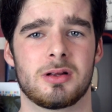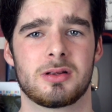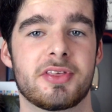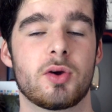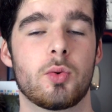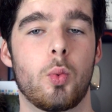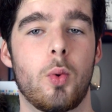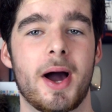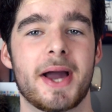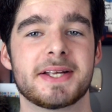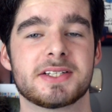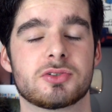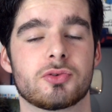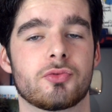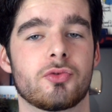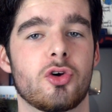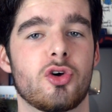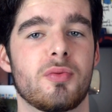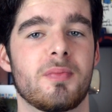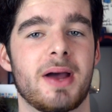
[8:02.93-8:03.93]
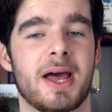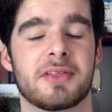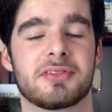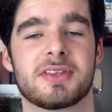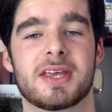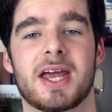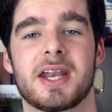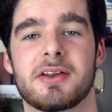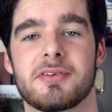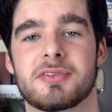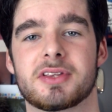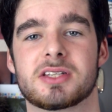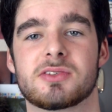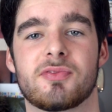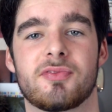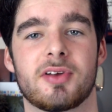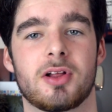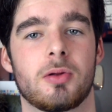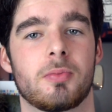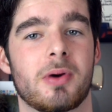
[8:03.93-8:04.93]
The white room at the end of this
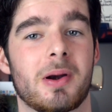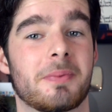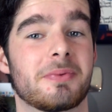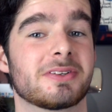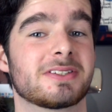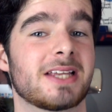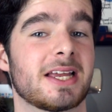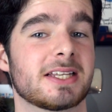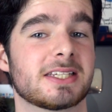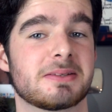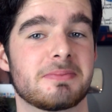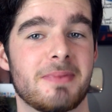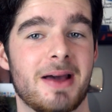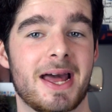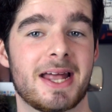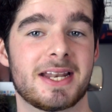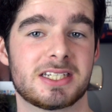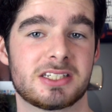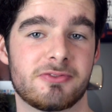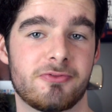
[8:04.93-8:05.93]
film represents man's